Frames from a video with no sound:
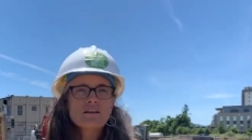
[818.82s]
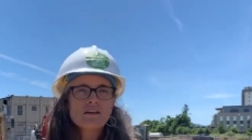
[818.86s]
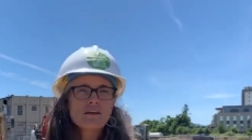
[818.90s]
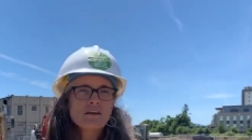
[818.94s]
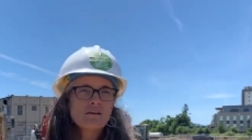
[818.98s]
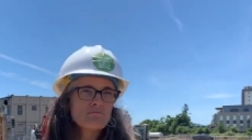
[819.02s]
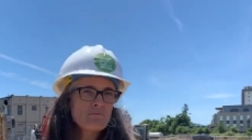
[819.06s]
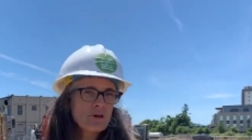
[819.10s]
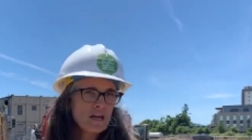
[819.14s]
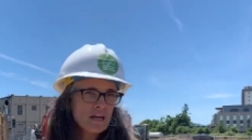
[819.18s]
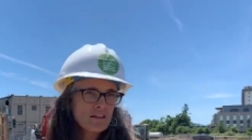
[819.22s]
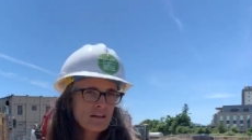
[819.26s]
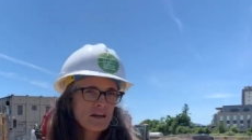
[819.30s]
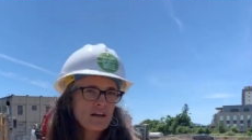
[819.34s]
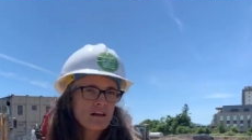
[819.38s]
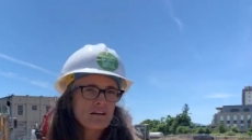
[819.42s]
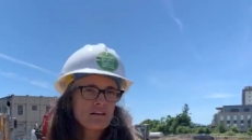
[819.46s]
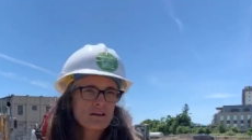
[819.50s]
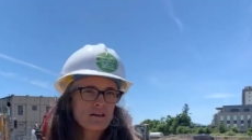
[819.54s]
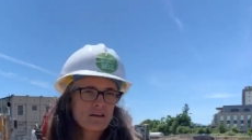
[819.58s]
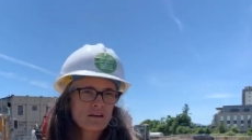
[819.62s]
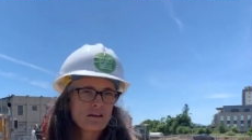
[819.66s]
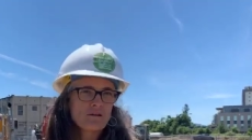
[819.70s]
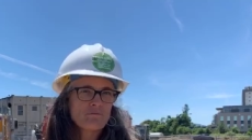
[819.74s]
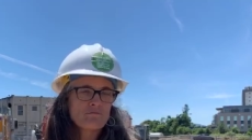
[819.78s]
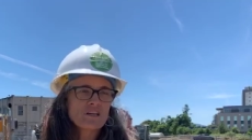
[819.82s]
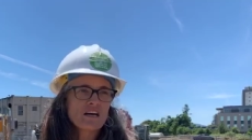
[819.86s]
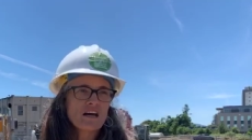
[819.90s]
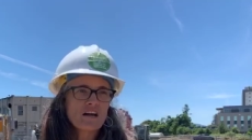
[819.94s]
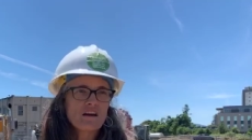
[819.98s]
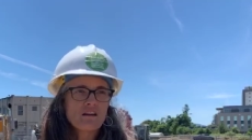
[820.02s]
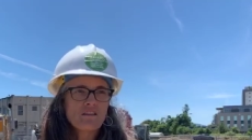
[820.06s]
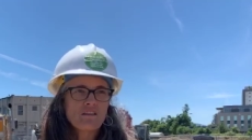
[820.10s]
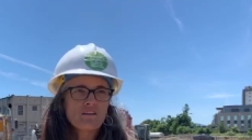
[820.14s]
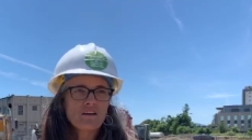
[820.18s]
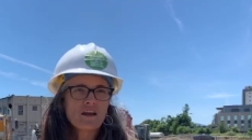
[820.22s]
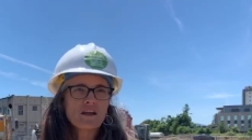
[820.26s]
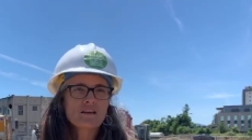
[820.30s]
may likely come
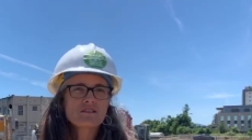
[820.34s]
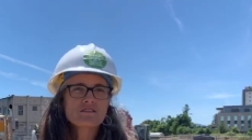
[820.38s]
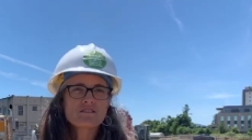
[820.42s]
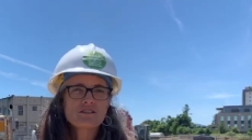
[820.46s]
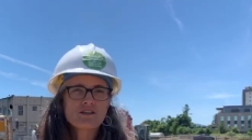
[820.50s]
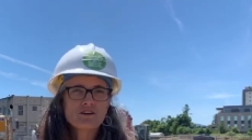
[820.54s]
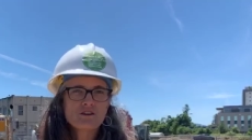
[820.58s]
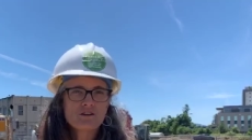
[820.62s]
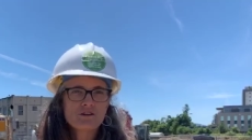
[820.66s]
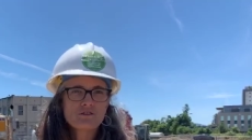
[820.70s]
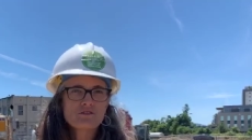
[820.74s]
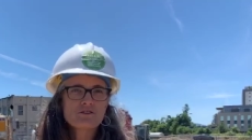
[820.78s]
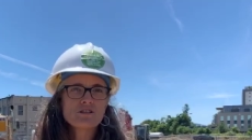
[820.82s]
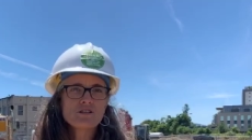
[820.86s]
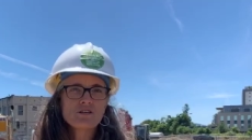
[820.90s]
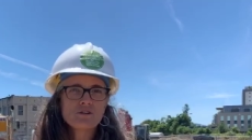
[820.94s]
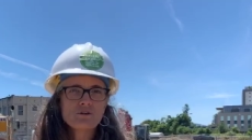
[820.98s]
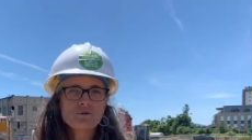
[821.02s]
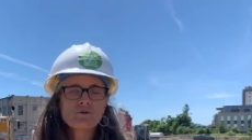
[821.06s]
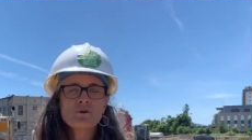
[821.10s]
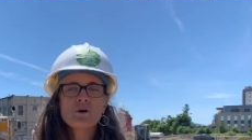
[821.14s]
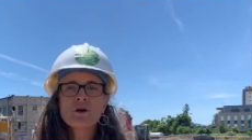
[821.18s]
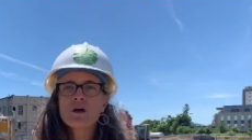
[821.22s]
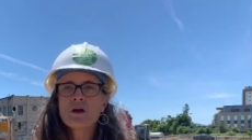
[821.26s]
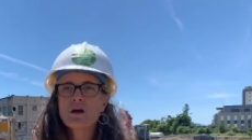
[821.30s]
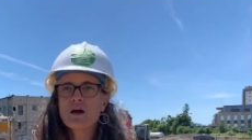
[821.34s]
down in the next year or two.